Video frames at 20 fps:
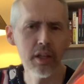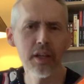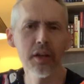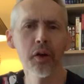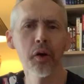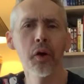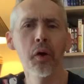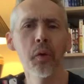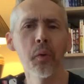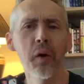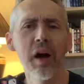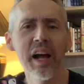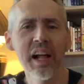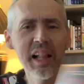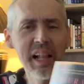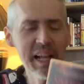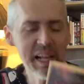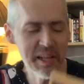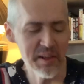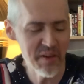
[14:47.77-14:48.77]
while
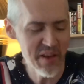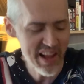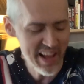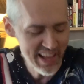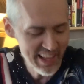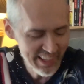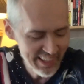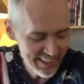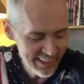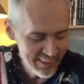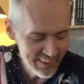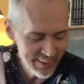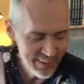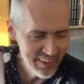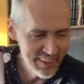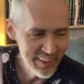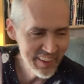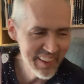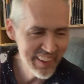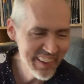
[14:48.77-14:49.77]
I edit.
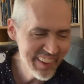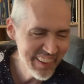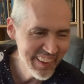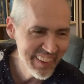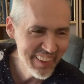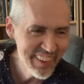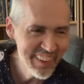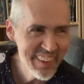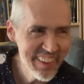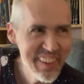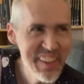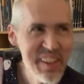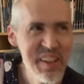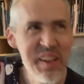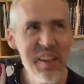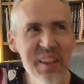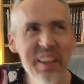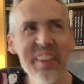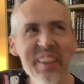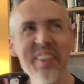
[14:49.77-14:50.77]

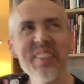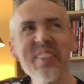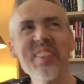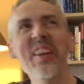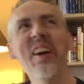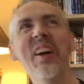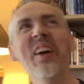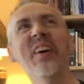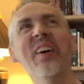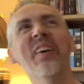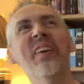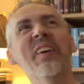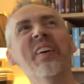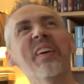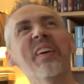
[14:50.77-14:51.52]
So